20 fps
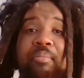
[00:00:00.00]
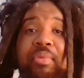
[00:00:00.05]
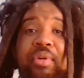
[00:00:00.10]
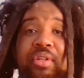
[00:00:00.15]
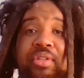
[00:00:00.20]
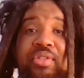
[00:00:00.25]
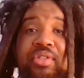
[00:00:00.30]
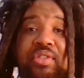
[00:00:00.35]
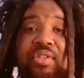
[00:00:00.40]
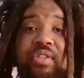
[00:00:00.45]

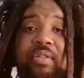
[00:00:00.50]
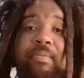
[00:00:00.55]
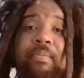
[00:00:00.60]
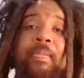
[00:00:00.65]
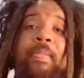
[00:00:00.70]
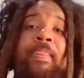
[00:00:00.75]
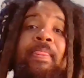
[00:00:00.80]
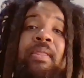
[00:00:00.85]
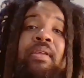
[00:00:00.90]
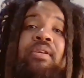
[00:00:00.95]
books,
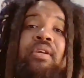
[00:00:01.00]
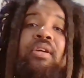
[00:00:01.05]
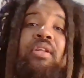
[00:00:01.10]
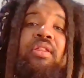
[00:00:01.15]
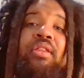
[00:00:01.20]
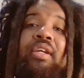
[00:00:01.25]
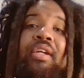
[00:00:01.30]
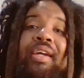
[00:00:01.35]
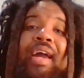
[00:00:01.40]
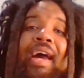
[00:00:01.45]

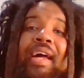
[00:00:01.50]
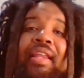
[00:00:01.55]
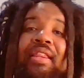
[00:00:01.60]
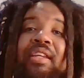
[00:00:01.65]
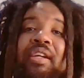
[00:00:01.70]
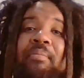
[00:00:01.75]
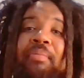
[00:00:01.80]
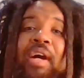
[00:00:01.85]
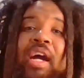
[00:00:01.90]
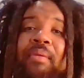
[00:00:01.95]
the
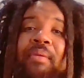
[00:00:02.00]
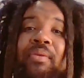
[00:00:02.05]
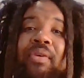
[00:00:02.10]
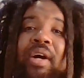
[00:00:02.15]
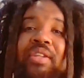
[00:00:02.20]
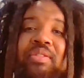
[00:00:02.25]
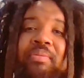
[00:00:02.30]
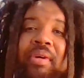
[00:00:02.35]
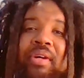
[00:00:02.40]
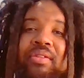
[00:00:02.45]
Catholic Bible
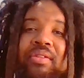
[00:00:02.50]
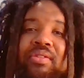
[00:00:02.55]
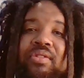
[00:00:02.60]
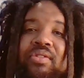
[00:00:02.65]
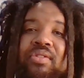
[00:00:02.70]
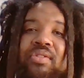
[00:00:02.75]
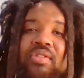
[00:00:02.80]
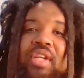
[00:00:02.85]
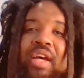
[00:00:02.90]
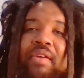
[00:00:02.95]
has about
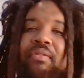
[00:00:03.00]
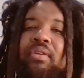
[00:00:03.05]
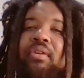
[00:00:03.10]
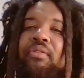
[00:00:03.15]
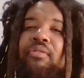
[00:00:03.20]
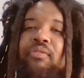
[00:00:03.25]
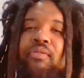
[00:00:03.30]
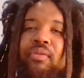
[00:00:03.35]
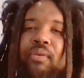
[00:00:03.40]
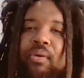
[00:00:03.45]

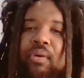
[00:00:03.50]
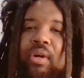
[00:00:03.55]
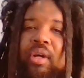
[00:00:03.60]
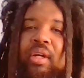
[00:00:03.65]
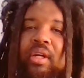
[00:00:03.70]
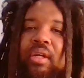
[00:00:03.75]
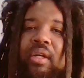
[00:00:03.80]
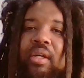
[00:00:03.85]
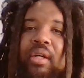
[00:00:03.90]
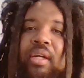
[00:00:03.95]

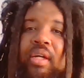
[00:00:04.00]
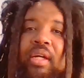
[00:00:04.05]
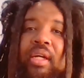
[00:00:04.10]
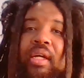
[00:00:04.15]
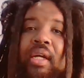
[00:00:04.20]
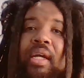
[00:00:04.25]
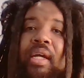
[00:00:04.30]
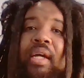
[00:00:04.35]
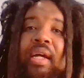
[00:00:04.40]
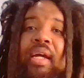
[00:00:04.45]
74,
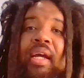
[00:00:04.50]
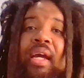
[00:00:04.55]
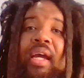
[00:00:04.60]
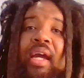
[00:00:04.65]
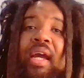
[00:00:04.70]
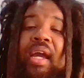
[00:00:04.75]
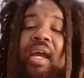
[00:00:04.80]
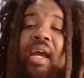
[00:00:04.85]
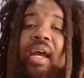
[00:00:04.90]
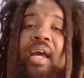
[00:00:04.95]

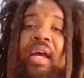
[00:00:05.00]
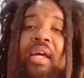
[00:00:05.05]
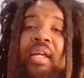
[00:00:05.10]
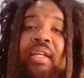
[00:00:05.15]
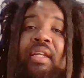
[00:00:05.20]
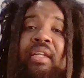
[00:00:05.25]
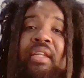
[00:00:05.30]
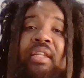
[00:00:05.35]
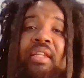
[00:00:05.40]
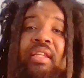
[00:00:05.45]

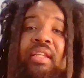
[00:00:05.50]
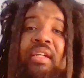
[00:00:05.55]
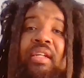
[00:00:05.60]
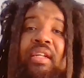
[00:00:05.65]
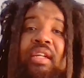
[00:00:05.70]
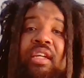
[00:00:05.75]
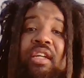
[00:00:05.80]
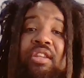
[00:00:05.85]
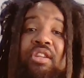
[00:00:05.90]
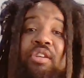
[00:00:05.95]
and
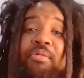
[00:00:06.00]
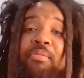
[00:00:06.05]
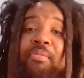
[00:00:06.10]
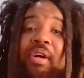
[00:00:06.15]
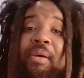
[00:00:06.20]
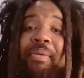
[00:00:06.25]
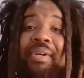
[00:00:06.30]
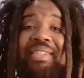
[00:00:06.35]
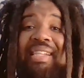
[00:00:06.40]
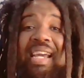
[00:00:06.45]
the Ethiopian
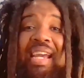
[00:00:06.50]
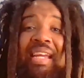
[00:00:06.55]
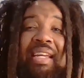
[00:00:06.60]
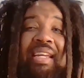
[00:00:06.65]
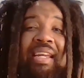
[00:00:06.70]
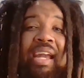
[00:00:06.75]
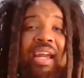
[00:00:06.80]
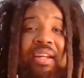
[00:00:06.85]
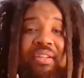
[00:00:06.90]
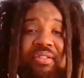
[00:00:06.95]
Bible has
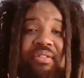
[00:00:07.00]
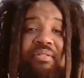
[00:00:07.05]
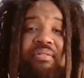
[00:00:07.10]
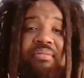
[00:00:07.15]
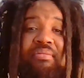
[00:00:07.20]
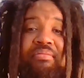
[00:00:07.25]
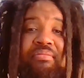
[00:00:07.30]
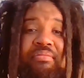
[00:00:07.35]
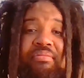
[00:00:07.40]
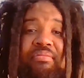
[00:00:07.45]
88.
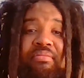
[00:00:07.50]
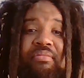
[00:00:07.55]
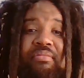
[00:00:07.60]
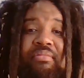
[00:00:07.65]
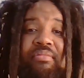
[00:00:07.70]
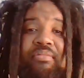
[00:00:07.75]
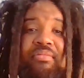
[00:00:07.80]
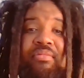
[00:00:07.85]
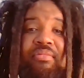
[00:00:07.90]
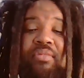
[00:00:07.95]

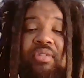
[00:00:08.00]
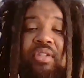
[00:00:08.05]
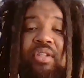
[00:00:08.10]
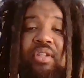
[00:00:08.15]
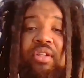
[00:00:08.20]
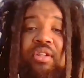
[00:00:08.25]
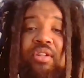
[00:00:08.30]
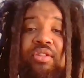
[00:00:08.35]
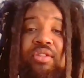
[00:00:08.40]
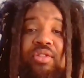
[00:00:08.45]

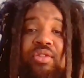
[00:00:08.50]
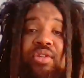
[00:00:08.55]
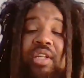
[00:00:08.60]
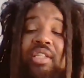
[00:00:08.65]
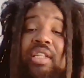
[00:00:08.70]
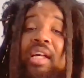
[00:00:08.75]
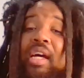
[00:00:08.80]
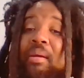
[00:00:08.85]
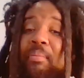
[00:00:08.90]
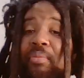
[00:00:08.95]
So that's
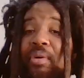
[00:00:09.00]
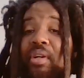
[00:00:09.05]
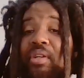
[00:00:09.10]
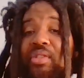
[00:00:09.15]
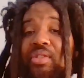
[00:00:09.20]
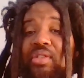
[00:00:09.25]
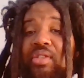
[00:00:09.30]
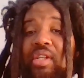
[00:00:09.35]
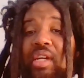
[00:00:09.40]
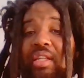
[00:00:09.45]
a lot of
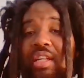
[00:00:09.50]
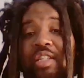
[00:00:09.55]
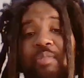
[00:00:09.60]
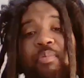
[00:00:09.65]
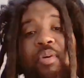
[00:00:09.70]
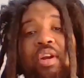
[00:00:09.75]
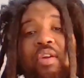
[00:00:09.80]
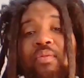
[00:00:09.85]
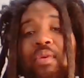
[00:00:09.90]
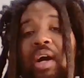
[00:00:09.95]
books, and that's
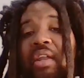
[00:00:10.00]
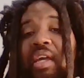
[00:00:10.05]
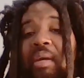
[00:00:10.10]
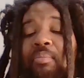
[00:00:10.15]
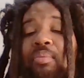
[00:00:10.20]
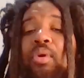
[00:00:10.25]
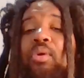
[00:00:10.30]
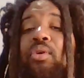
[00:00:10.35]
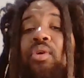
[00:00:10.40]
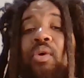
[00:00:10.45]
part of why they
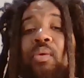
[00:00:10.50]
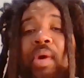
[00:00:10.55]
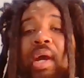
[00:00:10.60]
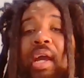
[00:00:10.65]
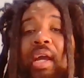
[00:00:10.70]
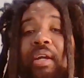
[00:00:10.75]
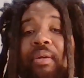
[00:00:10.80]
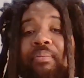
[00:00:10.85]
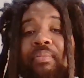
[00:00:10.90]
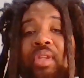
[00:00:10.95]
broke away.
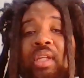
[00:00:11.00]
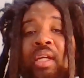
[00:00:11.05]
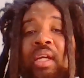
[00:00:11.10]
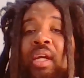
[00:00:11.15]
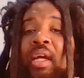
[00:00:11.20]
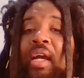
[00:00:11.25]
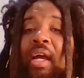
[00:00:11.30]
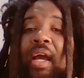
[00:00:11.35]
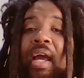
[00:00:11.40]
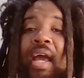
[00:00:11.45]

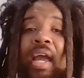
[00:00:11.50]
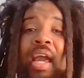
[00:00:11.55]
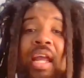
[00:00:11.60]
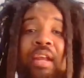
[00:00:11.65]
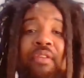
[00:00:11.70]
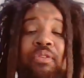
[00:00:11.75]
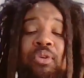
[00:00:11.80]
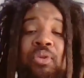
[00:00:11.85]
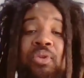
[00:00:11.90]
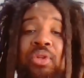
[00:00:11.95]
And
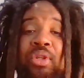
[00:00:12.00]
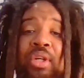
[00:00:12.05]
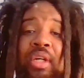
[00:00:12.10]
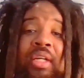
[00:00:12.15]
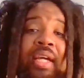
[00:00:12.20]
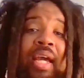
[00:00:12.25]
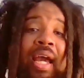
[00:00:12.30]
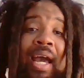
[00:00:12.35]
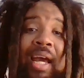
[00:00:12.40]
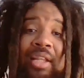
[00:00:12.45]
if you
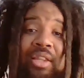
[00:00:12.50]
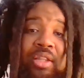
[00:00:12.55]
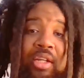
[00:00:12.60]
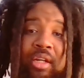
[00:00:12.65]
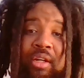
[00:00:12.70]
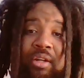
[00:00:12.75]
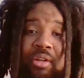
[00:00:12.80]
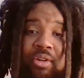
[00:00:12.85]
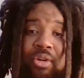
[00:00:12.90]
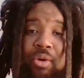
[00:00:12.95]
look at
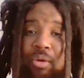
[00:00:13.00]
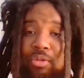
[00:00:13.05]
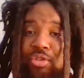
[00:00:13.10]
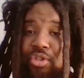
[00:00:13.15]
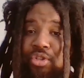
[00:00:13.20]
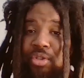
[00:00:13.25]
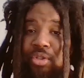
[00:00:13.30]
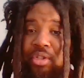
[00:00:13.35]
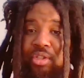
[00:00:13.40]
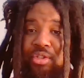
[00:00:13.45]
their
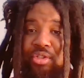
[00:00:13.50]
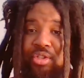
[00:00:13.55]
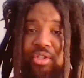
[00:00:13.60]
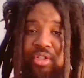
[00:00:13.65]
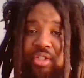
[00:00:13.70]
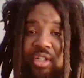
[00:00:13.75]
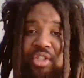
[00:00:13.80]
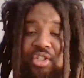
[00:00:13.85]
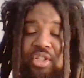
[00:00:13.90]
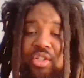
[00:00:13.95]
culture and
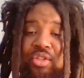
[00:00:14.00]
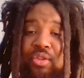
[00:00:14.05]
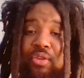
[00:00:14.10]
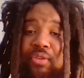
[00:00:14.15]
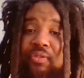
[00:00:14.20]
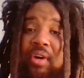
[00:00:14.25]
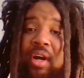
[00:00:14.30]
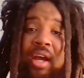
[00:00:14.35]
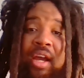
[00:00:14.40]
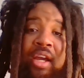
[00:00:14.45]
tradition, you
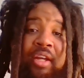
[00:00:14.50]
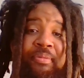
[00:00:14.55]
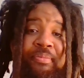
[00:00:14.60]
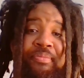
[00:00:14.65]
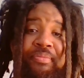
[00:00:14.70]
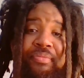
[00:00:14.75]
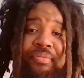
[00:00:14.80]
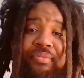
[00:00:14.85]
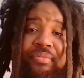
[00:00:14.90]
find